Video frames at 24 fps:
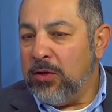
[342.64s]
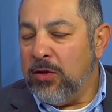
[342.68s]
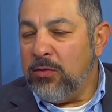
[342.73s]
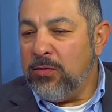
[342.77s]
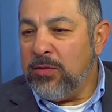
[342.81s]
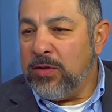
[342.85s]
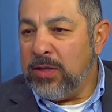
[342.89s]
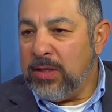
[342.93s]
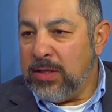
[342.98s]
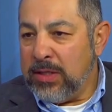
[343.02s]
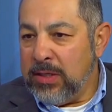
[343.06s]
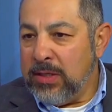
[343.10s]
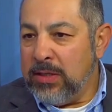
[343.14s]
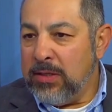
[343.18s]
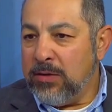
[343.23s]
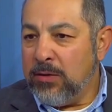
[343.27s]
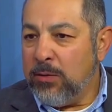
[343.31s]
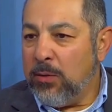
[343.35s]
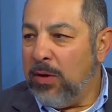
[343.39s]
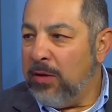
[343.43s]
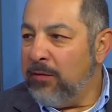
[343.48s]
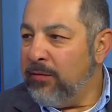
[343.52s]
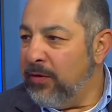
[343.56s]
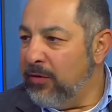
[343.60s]
QCDs,
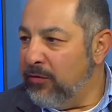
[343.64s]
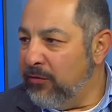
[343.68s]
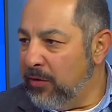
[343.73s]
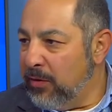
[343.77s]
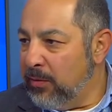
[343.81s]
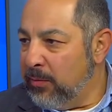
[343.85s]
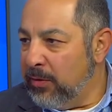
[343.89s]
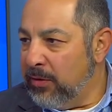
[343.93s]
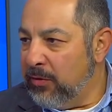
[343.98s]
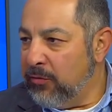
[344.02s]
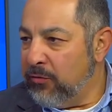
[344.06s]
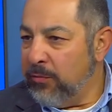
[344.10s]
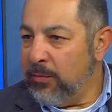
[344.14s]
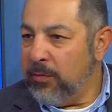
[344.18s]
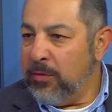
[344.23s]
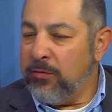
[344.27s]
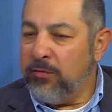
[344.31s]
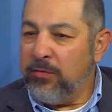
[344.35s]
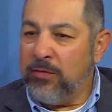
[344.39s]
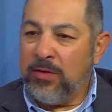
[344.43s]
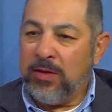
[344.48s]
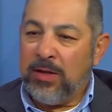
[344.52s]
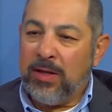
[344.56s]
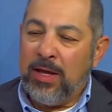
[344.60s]
qualified charitable
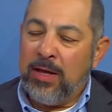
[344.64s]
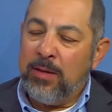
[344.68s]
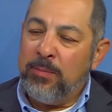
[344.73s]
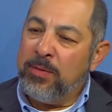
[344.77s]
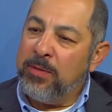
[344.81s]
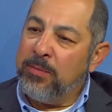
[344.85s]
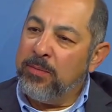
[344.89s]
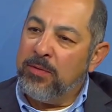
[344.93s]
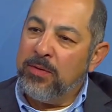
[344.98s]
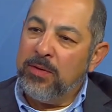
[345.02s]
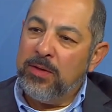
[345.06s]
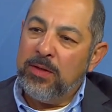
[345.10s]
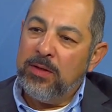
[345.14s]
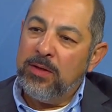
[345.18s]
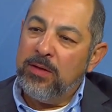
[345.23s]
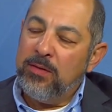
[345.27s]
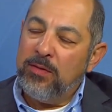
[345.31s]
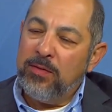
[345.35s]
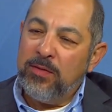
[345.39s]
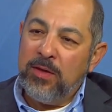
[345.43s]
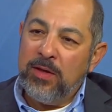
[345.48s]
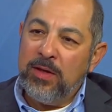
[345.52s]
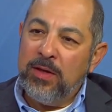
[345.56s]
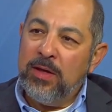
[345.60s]
distributions, a lot of people,
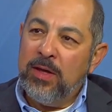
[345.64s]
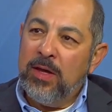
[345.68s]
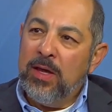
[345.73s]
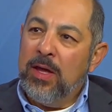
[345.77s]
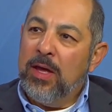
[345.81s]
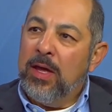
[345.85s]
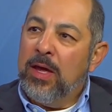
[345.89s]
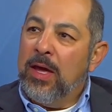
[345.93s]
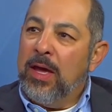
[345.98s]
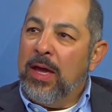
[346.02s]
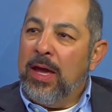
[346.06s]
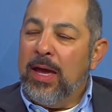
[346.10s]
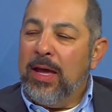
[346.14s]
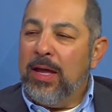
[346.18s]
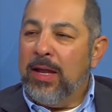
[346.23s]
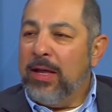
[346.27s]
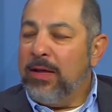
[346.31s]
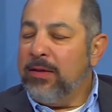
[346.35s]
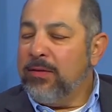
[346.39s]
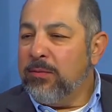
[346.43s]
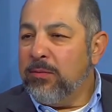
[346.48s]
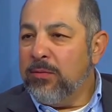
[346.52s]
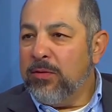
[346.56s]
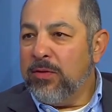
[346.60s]
and
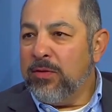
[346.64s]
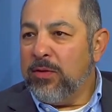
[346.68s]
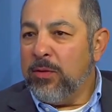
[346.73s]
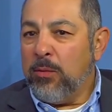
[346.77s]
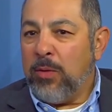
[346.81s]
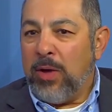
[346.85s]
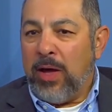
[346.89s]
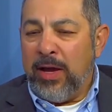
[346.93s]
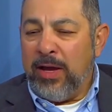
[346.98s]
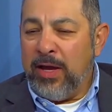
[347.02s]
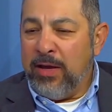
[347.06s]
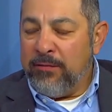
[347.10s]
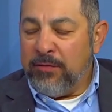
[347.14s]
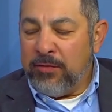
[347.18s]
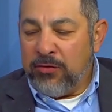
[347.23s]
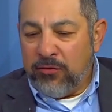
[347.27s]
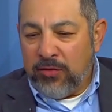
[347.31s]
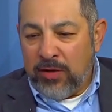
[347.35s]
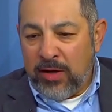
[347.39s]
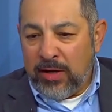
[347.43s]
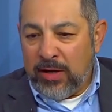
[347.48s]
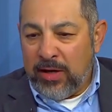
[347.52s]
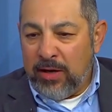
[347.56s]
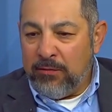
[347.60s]
that's what they say, well, I give a
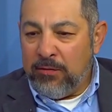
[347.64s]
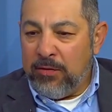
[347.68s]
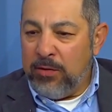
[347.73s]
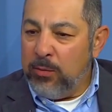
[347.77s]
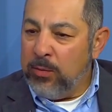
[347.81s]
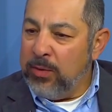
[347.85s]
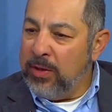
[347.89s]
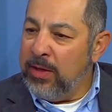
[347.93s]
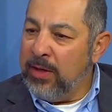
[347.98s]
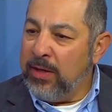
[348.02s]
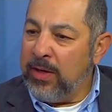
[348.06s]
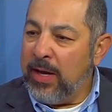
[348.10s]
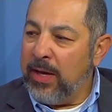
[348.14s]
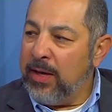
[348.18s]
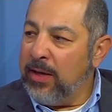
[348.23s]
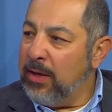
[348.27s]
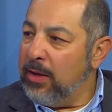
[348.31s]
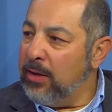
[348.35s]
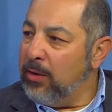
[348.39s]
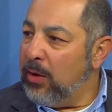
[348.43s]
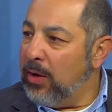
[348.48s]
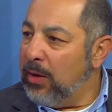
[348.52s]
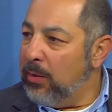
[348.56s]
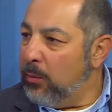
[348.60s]
check every week.
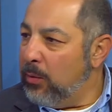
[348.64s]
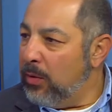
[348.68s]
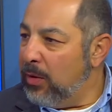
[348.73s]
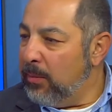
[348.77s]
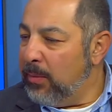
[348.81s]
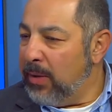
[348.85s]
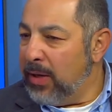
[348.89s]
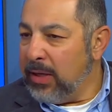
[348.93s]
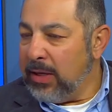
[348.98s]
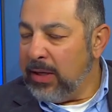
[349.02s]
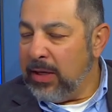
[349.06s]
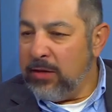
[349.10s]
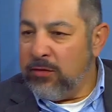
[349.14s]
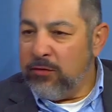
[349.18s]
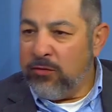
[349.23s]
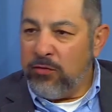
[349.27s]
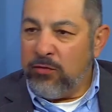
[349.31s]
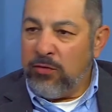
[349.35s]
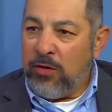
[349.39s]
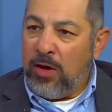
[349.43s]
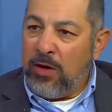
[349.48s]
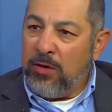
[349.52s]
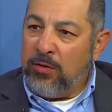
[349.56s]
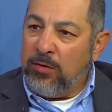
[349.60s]
One of my clients
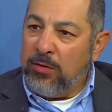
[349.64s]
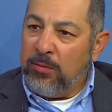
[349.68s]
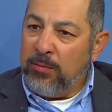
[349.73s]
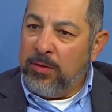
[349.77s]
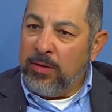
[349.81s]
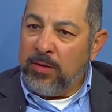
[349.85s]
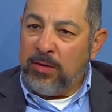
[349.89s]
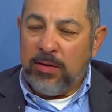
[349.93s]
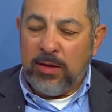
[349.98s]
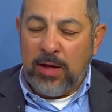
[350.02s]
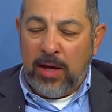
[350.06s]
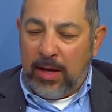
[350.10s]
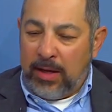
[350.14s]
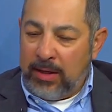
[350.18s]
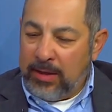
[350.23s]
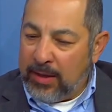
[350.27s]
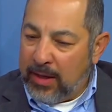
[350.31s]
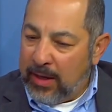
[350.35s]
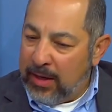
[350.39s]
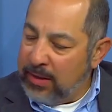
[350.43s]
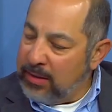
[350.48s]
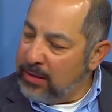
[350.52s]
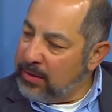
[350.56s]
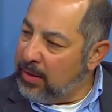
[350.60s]
just talked to him. They said, yeah, I
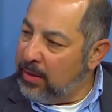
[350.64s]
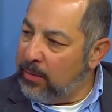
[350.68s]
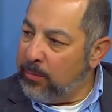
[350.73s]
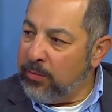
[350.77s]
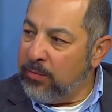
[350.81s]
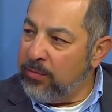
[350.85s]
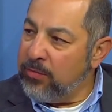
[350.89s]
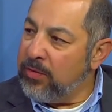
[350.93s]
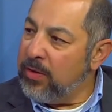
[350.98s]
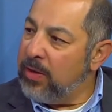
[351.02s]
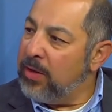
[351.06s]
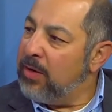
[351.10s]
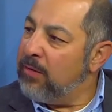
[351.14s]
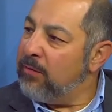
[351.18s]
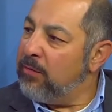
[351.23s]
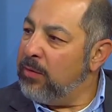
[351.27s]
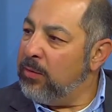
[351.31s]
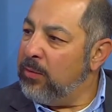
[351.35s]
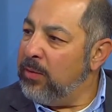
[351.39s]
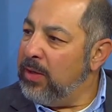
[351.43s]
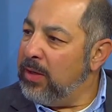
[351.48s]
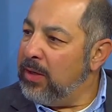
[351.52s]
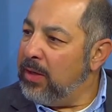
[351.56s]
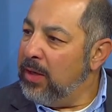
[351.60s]
tithe 10%
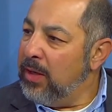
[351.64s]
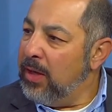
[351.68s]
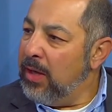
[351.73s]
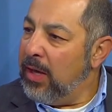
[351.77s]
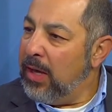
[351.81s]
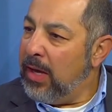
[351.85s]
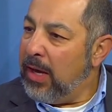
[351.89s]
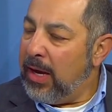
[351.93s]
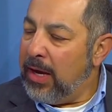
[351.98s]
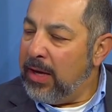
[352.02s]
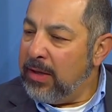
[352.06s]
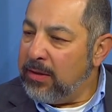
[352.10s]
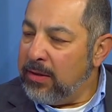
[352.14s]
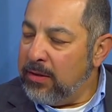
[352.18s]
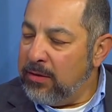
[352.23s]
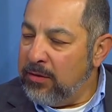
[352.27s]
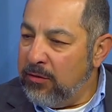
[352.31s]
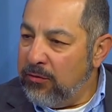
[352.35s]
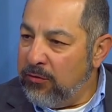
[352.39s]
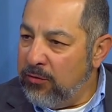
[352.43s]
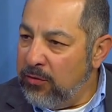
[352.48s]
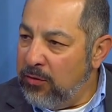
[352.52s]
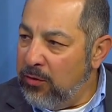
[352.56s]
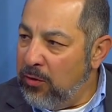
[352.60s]
every week. I said,
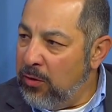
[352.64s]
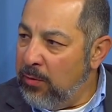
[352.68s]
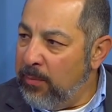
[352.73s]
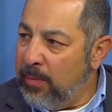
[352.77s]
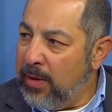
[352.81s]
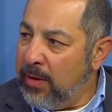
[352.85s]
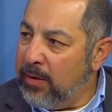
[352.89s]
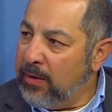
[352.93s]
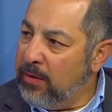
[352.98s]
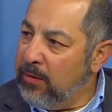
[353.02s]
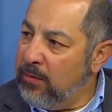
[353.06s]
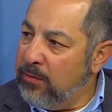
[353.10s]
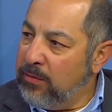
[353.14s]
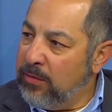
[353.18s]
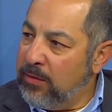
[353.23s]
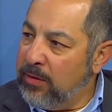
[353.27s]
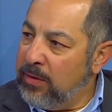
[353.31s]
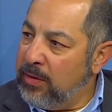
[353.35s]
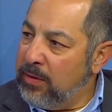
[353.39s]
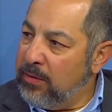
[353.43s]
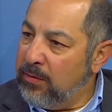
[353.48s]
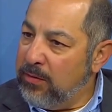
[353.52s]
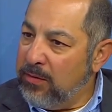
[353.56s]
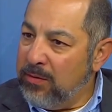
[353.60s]
did you know about
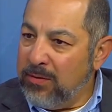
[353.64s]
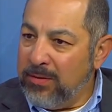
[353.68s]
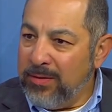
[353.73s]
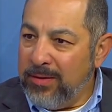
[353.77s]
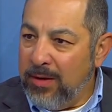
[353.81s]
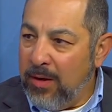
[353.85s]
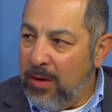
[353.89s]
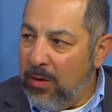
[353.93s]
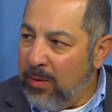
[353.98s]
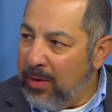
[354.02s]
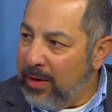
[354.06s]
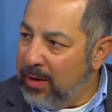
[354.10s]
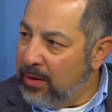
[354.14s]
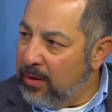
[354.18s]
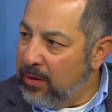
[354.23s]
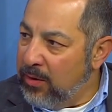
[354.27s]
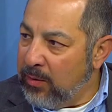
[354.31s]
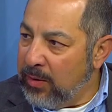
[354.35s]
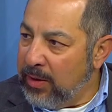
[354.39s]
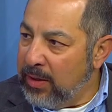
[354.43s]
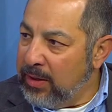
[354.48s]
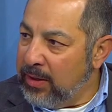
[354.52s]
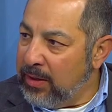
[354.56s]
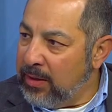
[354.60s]
QCDs? He said, no, I had
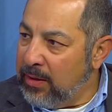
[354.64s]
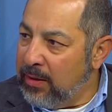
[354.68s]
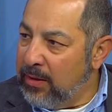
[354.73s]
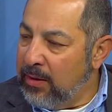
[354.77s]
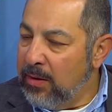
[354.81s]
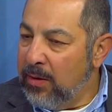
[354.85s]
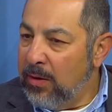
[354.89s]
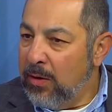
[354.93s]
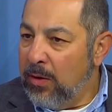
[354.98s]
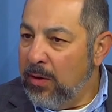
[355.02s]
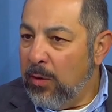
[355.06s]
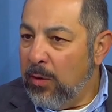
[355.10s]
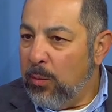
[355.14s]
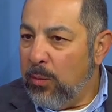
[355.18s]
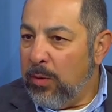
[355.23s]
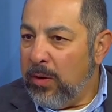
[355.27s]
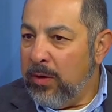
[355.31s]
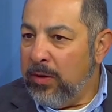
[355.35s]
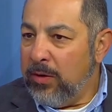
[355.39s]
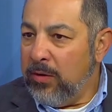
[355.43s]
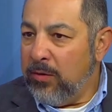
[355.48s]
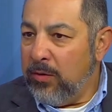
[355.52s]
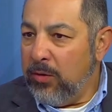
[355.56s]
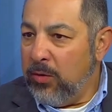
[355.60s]
no idea.
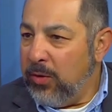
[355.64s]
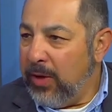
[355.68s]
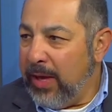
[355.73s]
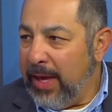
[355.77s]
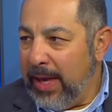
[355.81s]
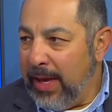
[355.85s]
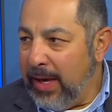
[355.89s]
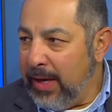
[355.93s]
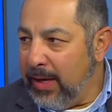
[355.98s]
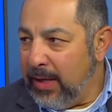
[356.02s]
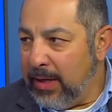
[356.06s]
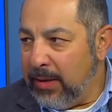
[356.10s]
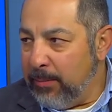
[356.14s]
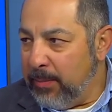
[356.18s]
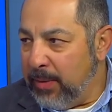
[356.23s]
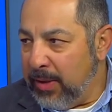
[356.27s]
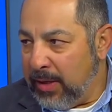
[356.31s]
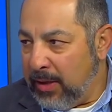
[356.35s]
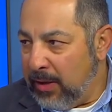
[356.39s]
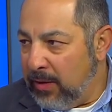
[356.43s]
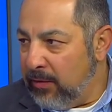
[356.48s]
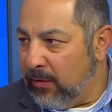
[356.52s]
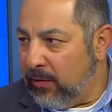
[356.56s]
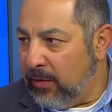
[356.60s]
Well, you can't get it
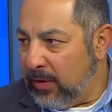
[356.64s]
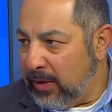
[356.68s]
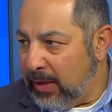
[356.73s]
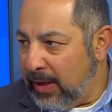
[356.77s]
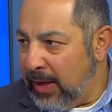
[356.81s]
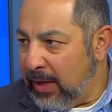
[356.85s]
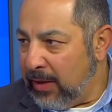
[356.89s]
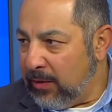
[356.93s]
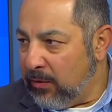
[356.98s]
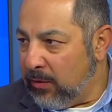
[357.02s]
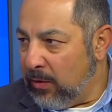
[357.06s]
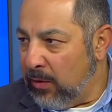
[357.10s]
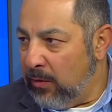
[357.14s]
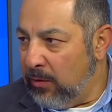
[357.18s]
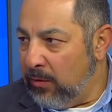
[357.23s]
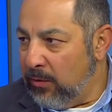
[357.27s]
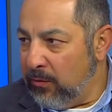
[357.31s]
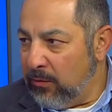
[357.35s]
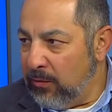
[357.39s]
because of the tax code.